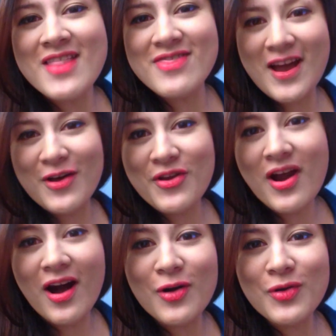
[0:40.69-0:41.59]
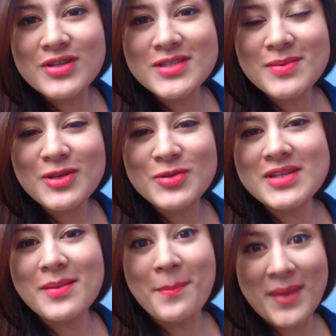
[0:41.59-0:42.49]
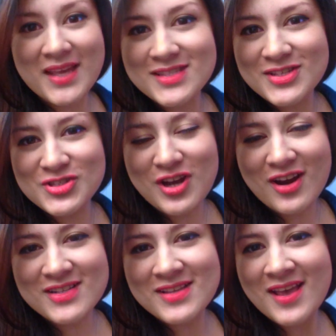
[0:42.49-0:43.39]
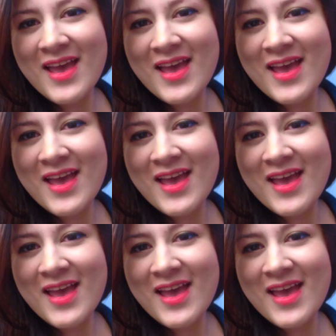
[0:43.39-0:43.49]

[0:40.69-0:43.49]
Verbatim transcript: Now they're all going to be using mason jars.